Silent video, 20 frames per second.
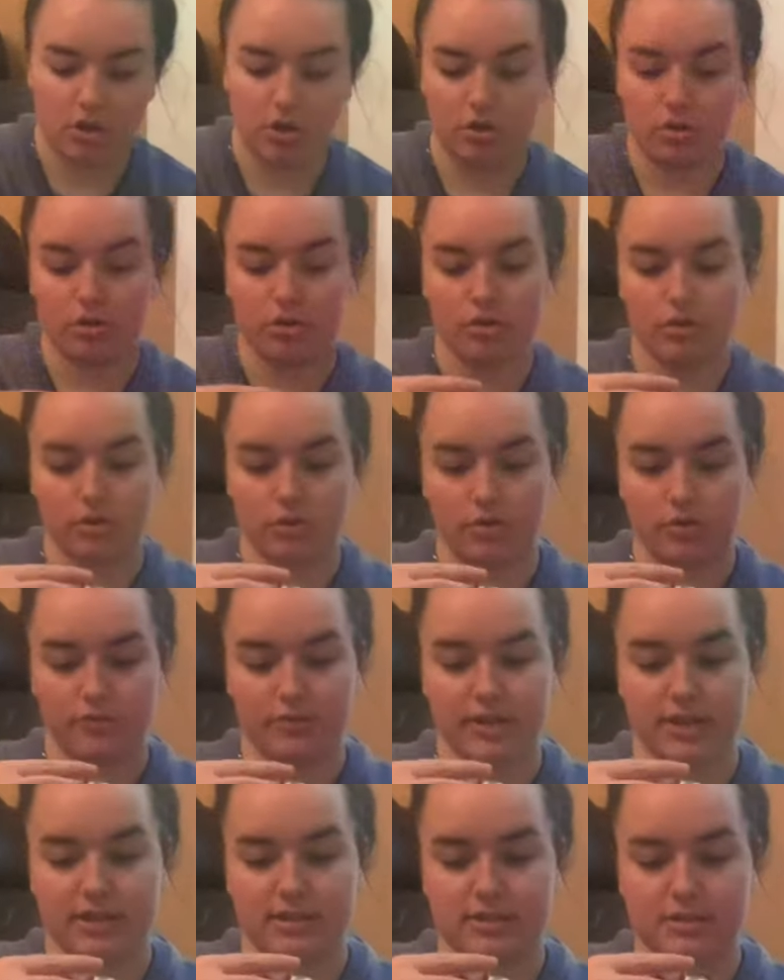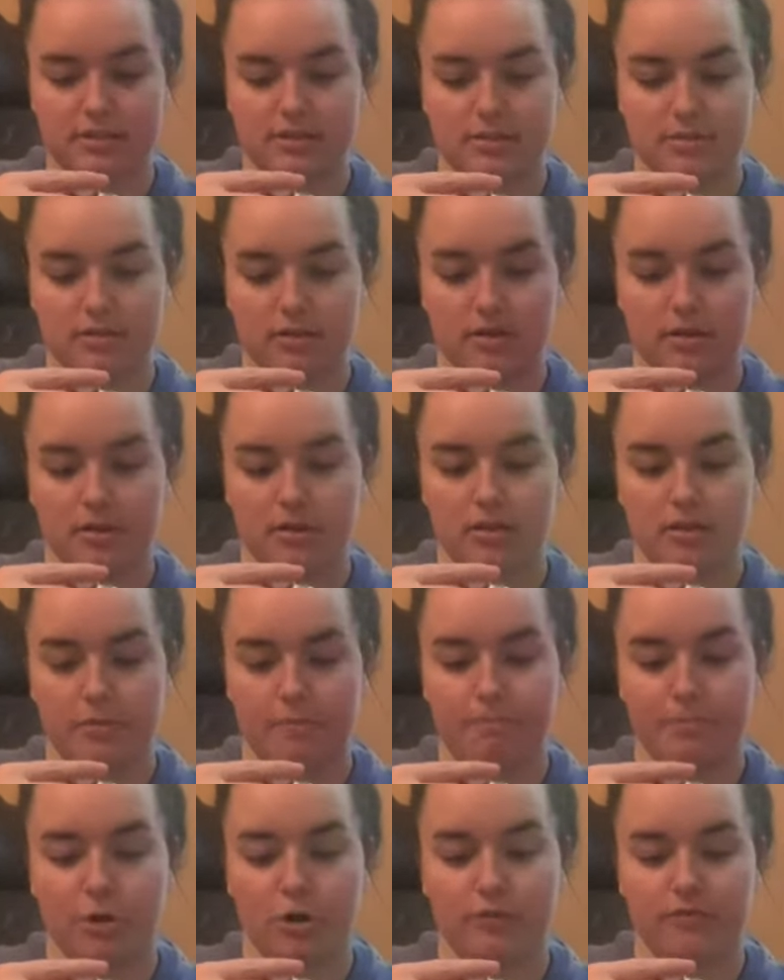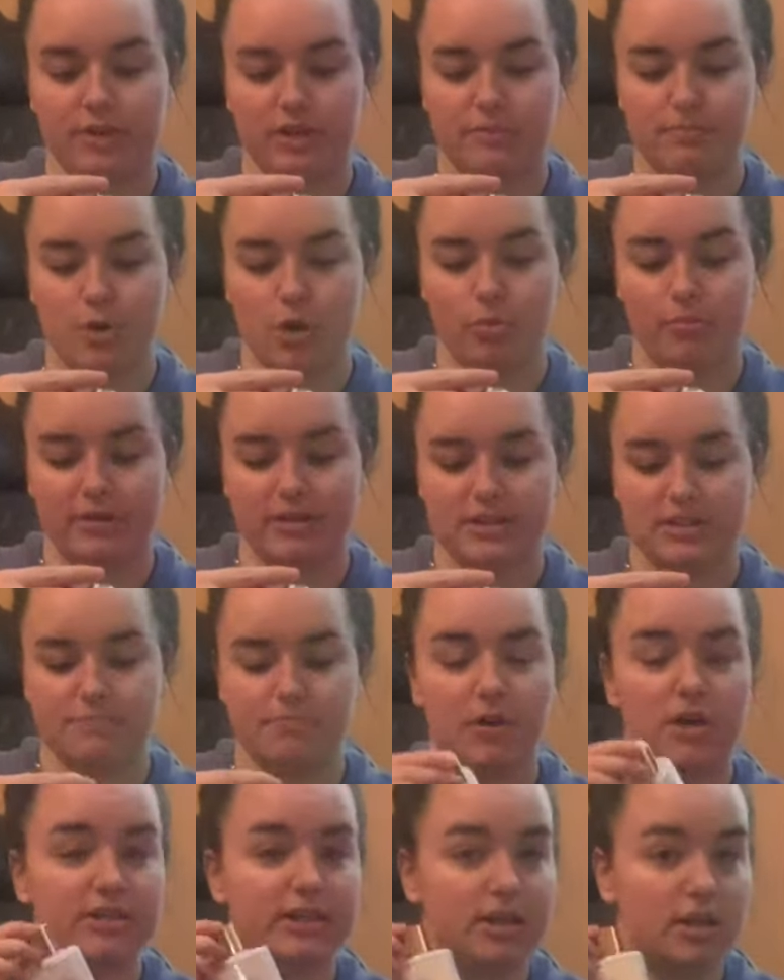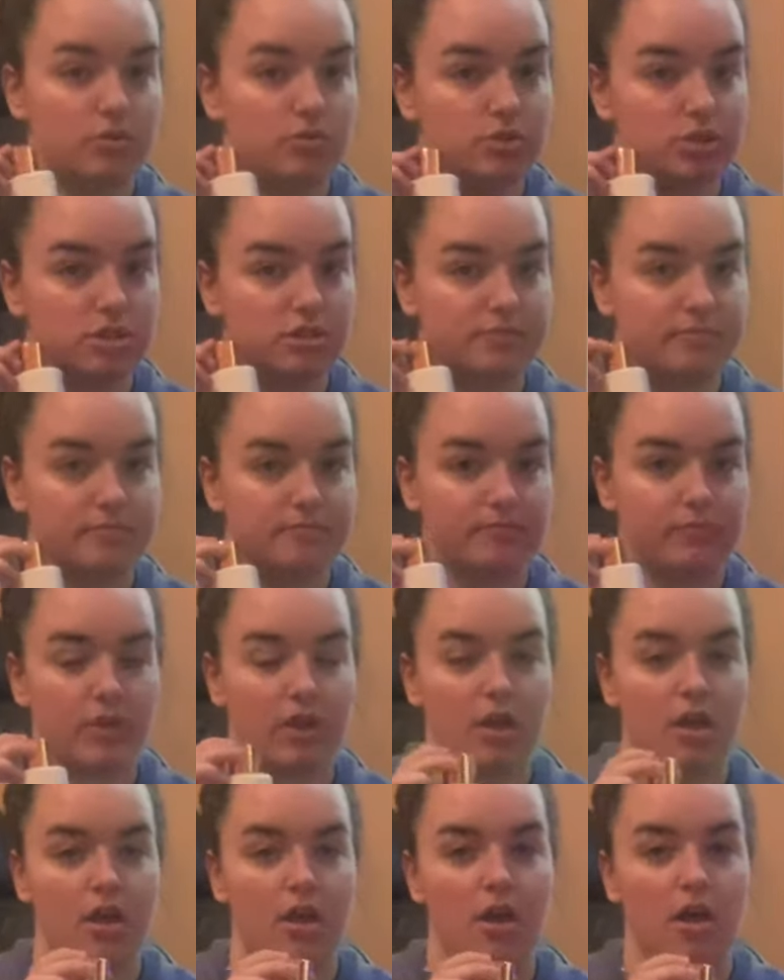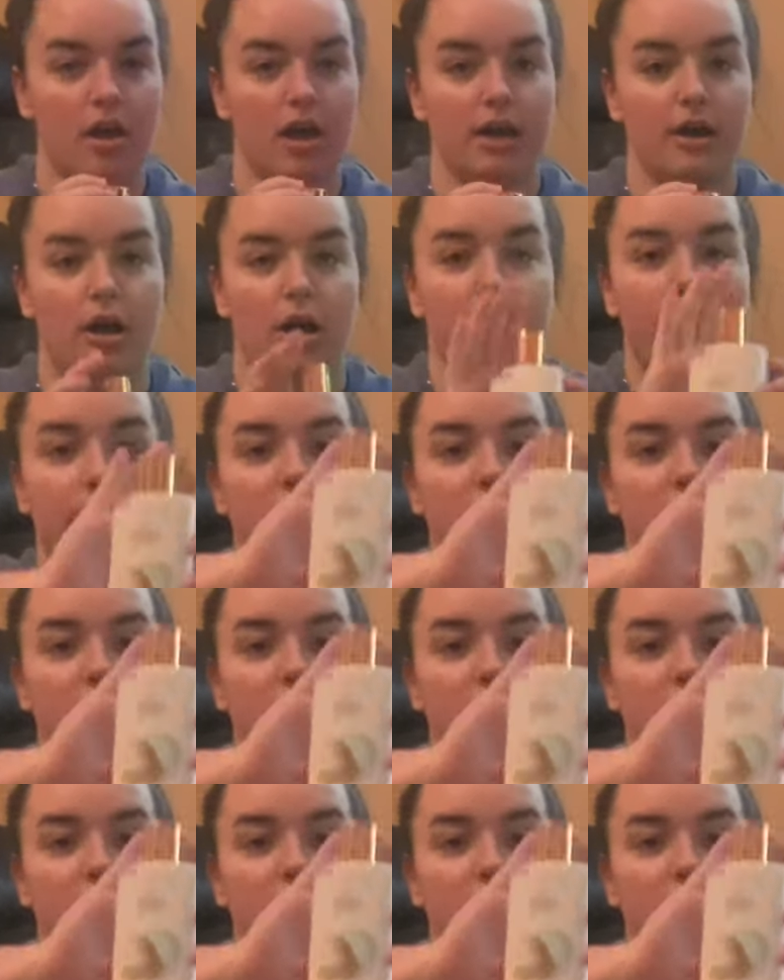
love. It's Perfect Moments body lotion. I got a